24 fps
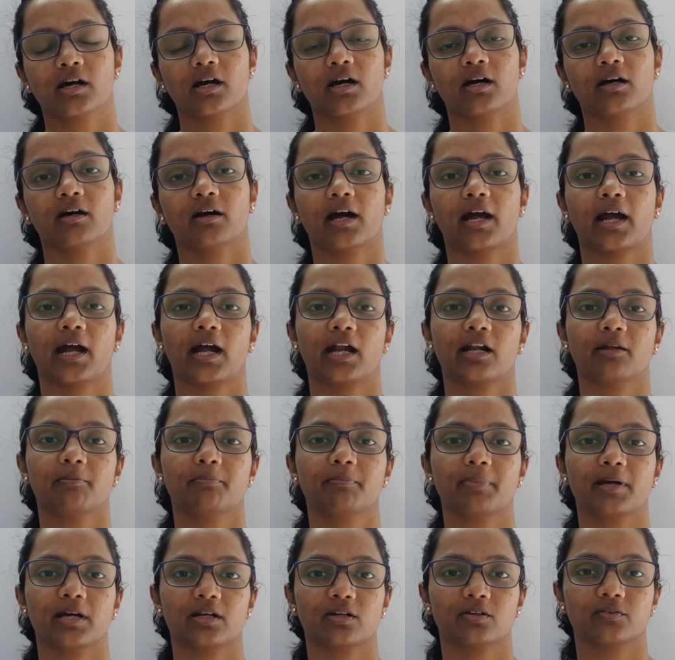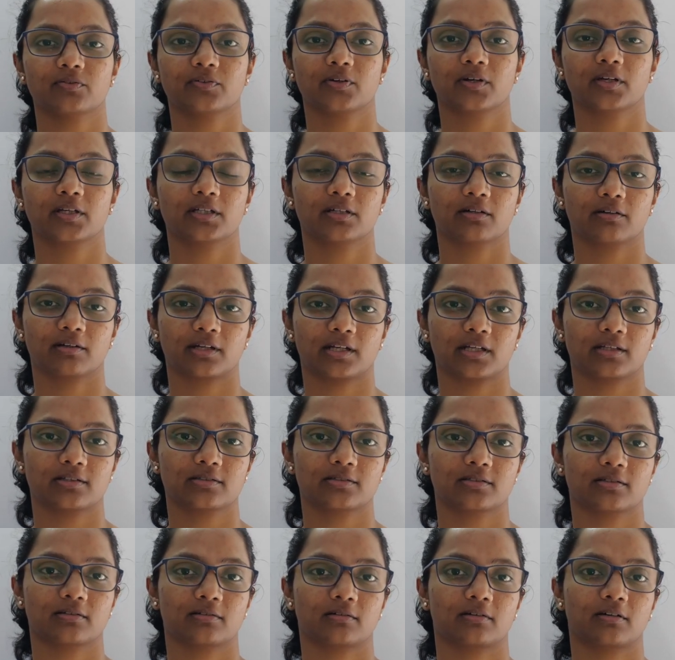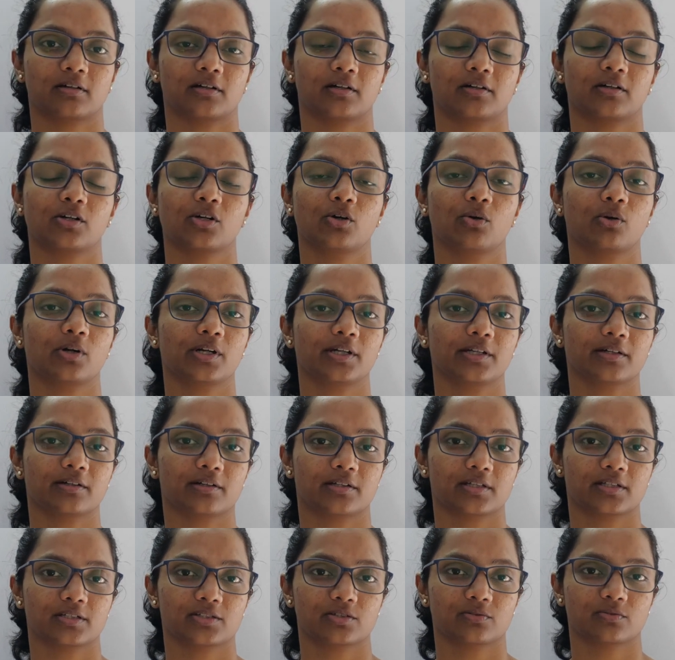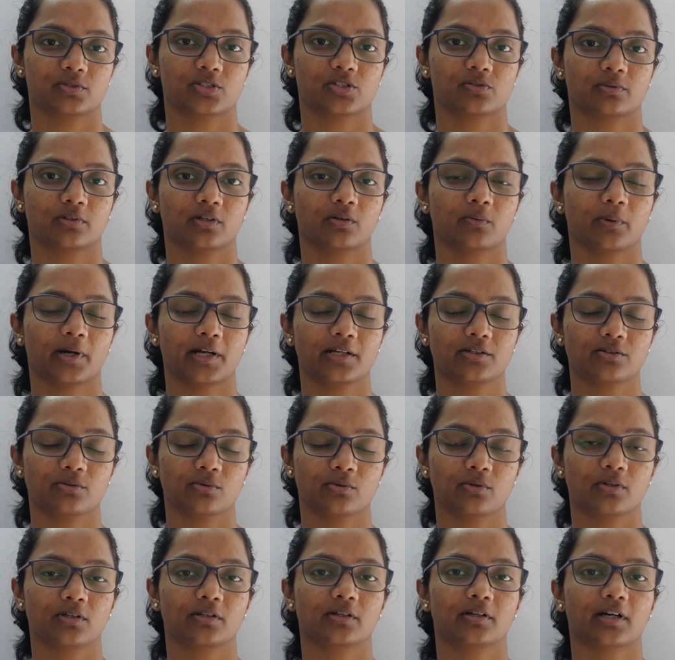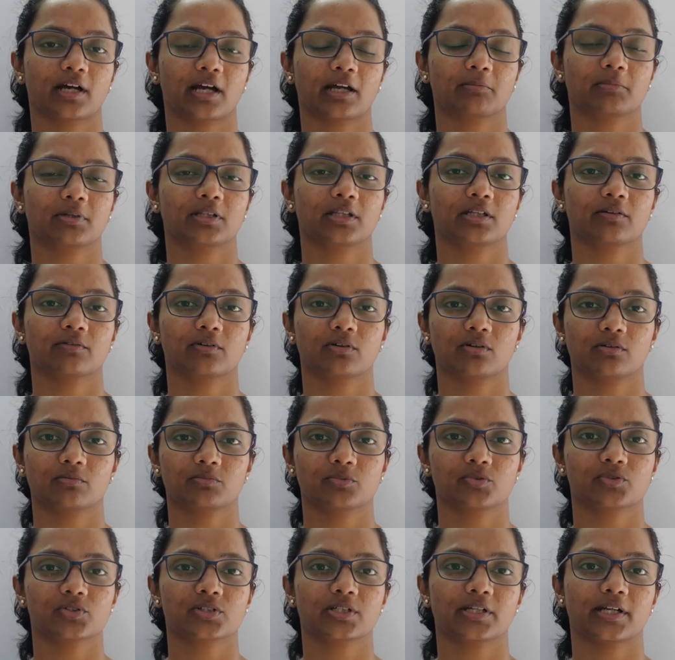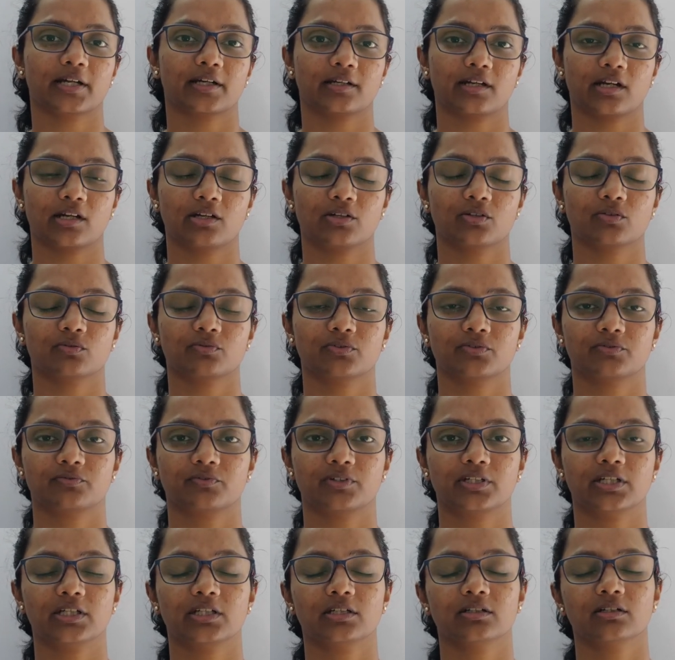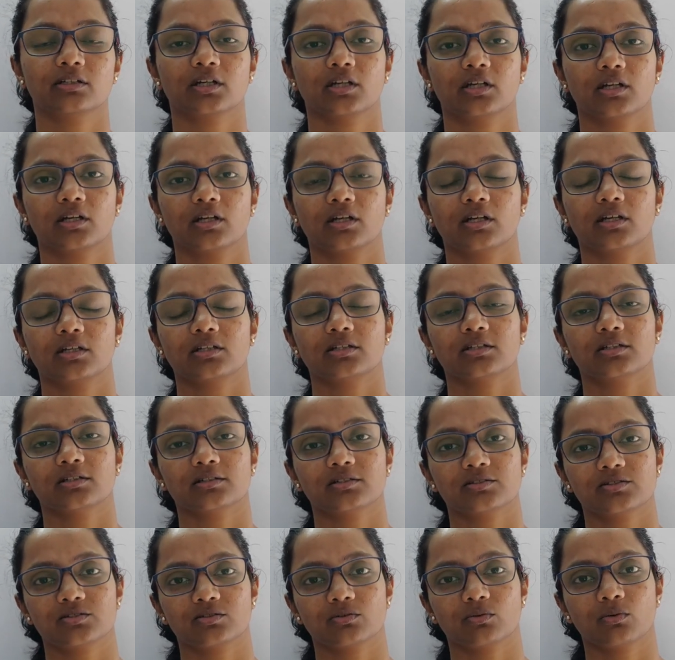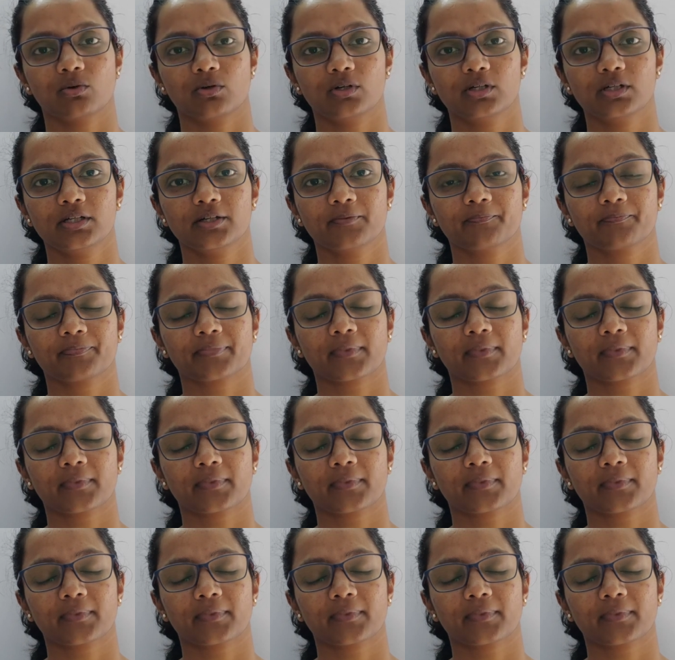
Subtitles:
I had a pair of earrings, gold earrings, which were quite old. I mean, they were almost like 10 to 15 years old.